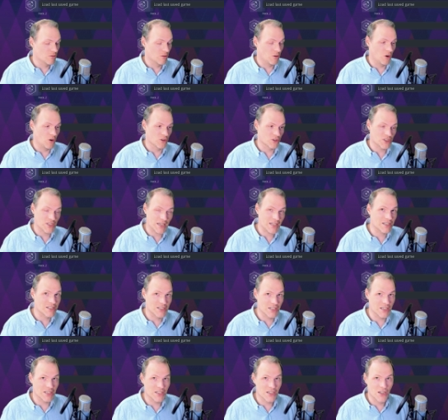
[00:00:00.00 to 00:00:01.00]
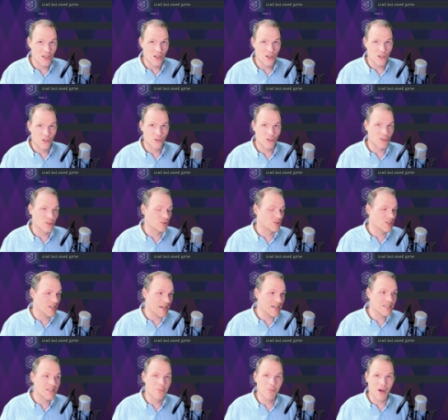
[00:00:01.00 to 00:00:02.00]
or secondly, you could
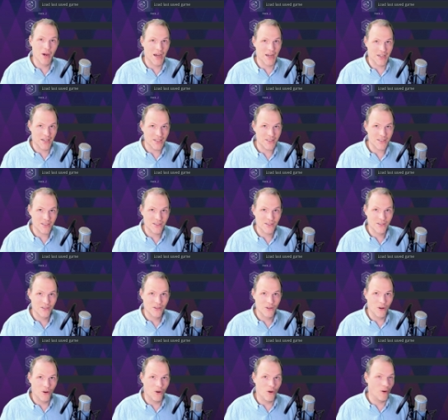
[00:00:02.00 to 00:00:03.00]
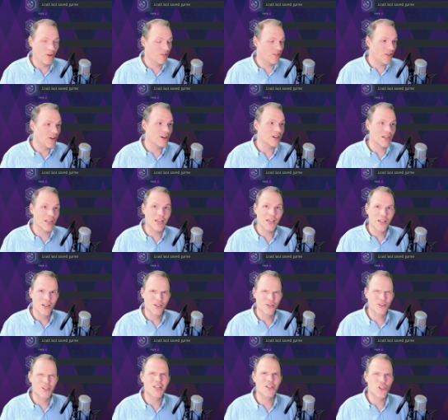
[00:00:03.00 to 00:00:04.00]
data mine it, or thirdly,
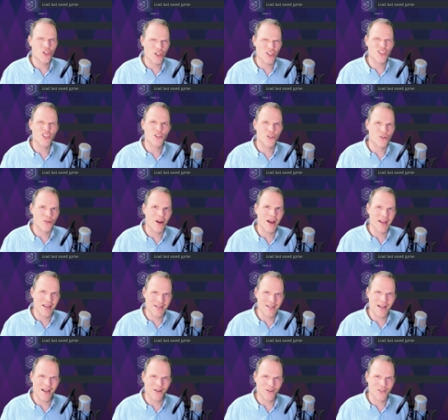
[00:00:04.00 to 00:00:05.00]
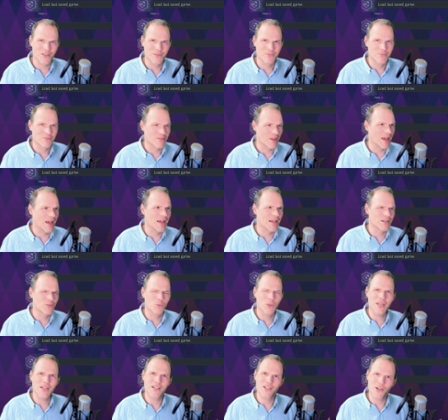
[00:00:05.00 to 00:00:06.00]
you can just try it out. And
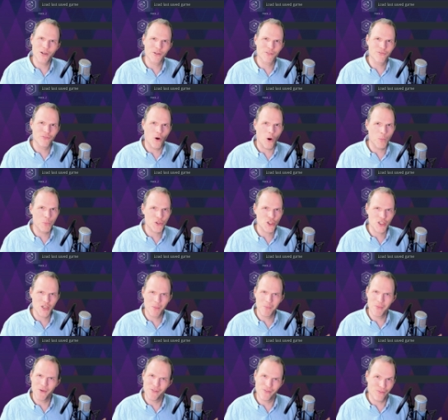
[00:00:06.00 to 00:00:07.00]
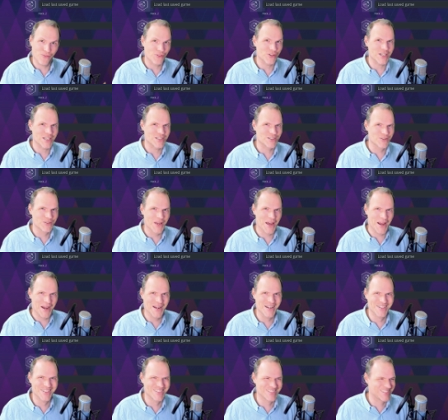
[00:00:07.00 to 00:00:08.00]
we are going for option number 3
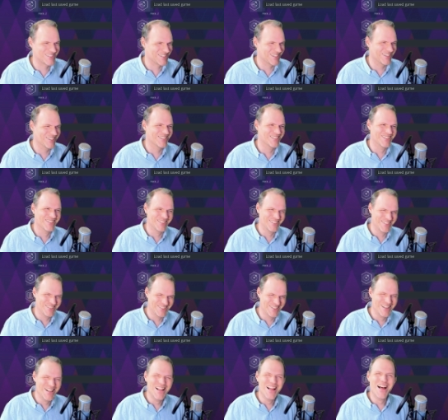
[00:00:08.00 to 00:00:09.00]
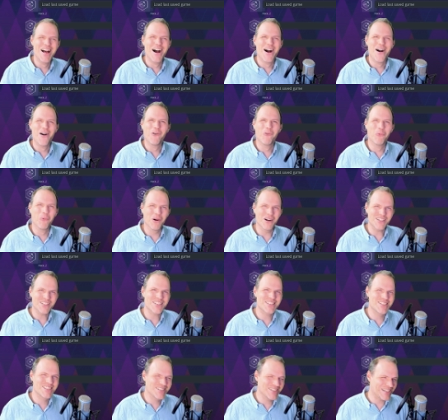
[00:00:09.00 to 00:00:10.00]
today. So,
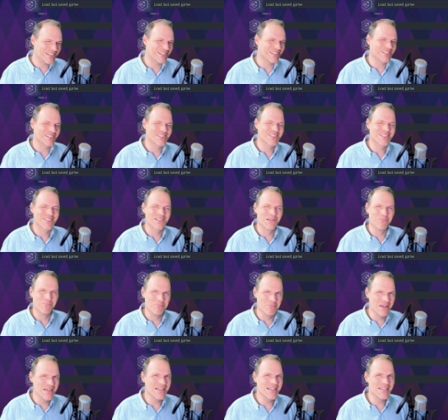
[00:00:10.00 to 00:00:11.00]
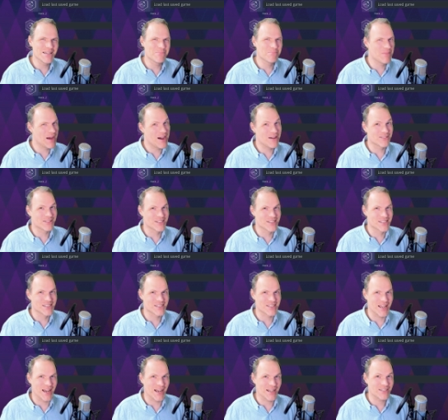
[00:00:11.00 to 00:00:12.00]
what does the medium mountain
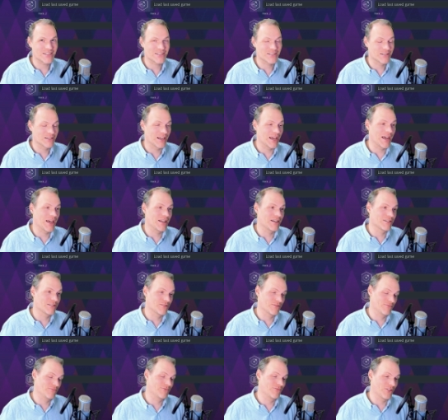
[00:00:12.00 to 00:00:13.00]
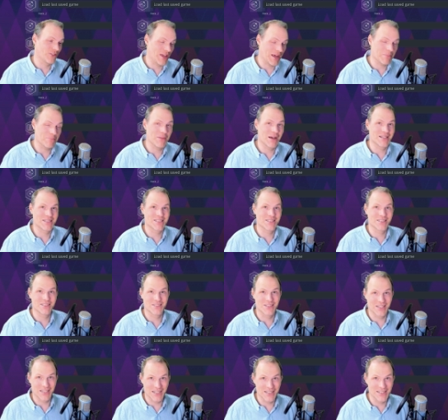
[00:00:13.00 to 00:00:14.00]
stat, and for that matter,
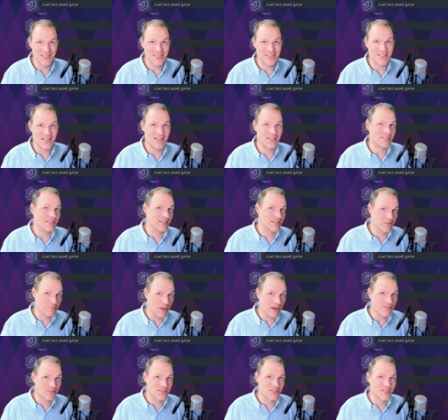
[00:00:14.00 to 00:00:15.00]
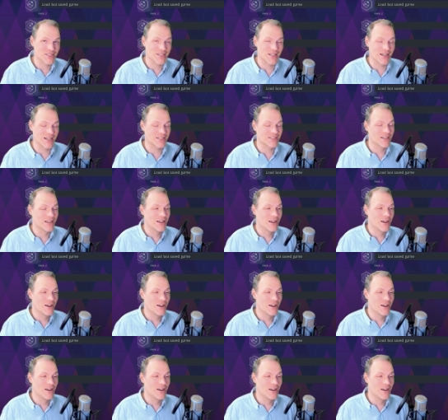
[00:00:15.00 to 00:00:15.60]
the hill stat and the mountain stat,